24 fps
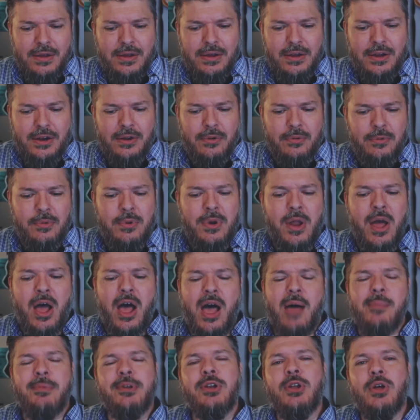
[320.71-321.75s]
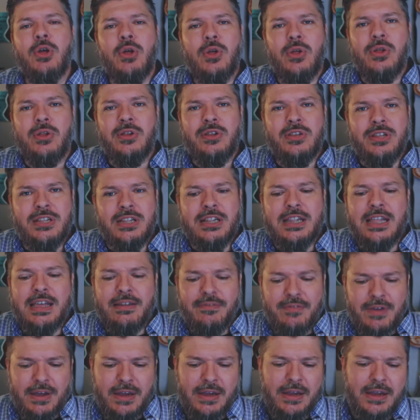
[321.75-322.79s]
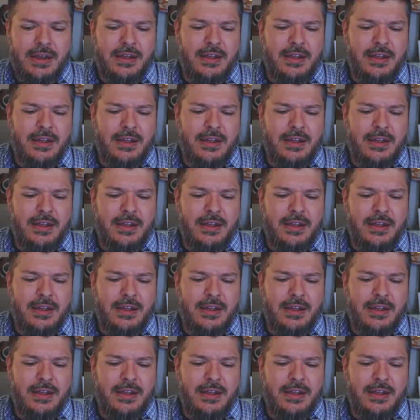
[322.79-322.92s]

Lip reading: nominal living.